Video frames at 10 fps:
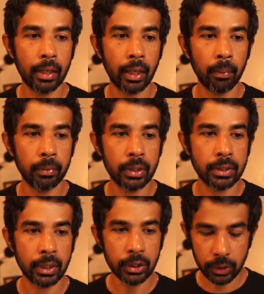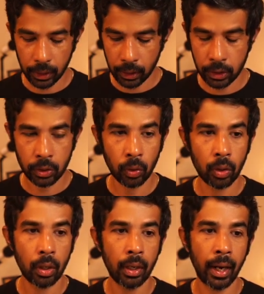dump this into the
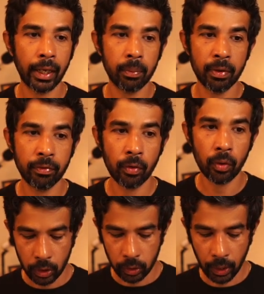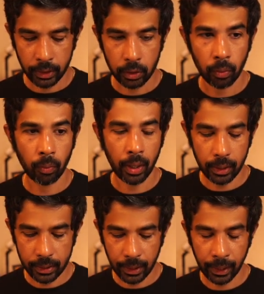console like before. So let's run
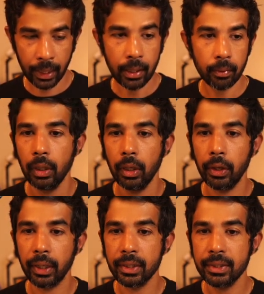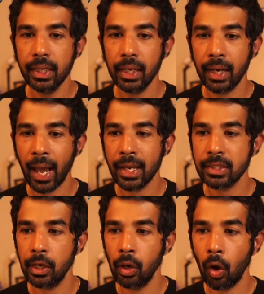this again. Now you can see it
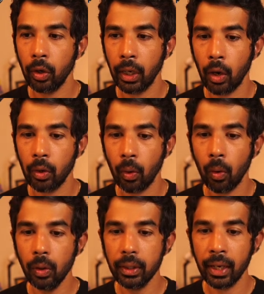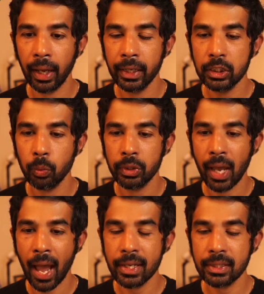has logged out all the lines which
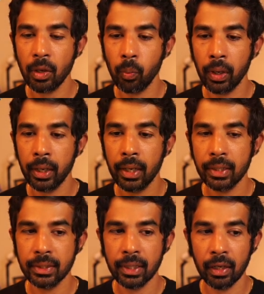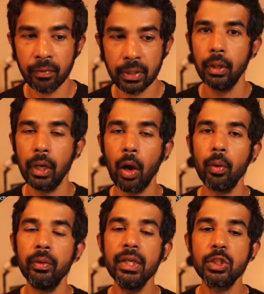has the word service.
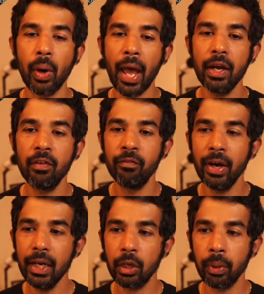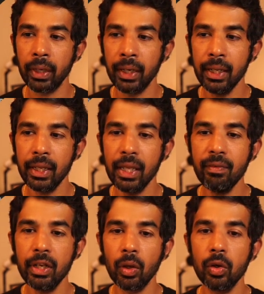Now this ran very quickly
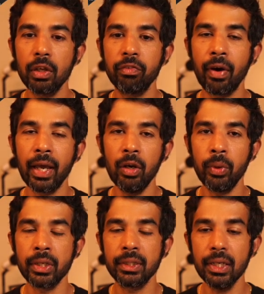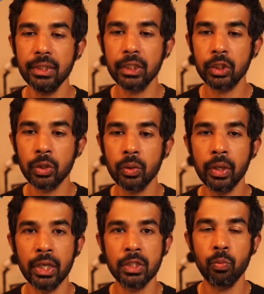even though the file we are searching through
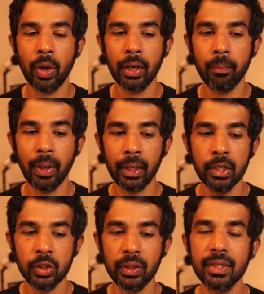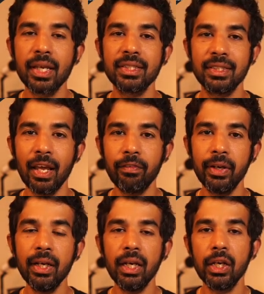is very big. So this has
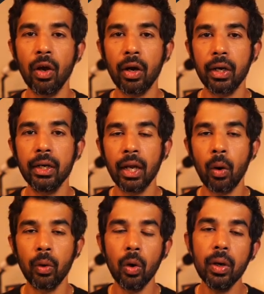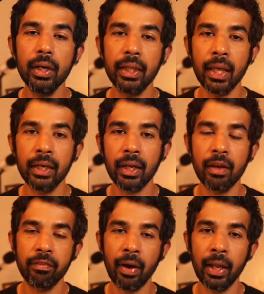definitely not downloaded the
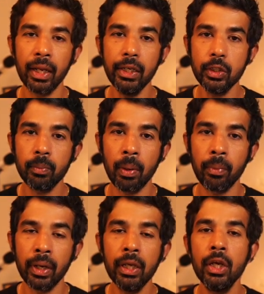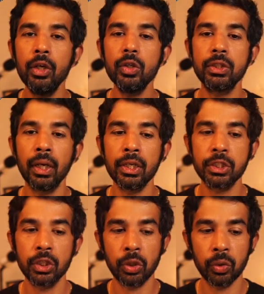entire file into memory to
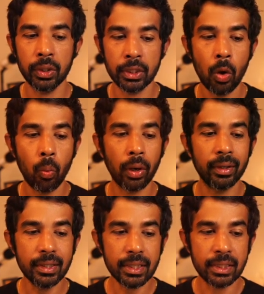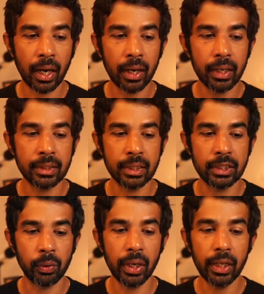search through this. What this has done is
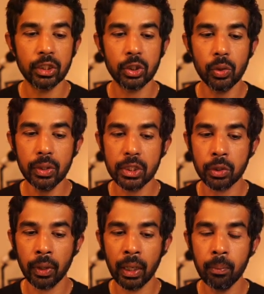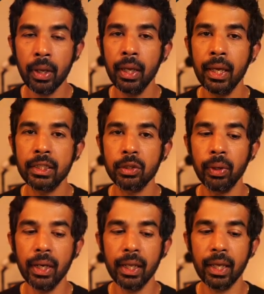it's reading through the stream, it's
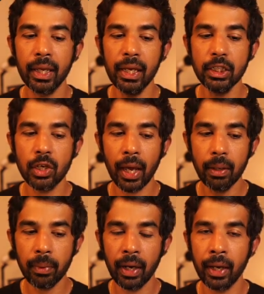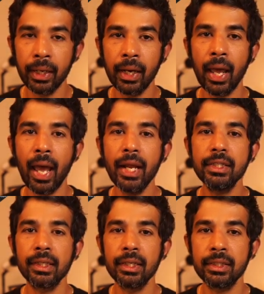reading each line by line and
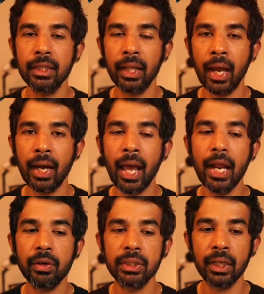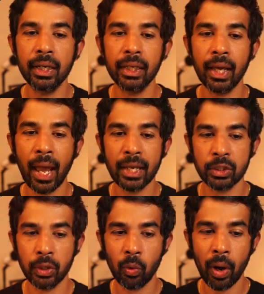searching that and returning
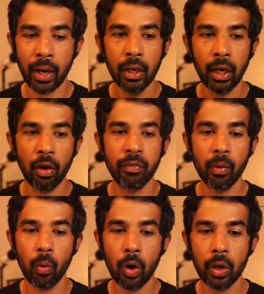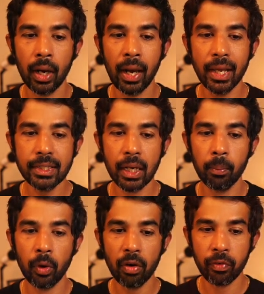as required. Now if I want less
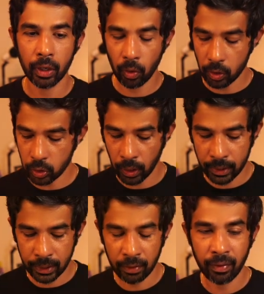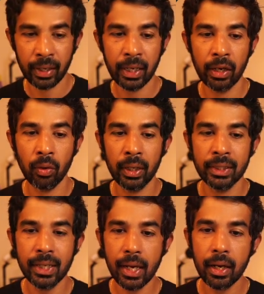number of records, so let's say if I need only
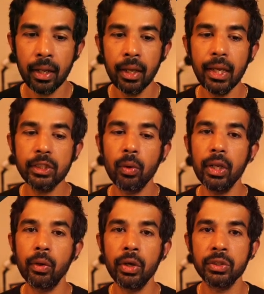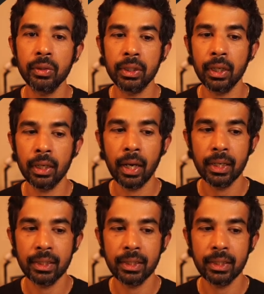10, it's only going to return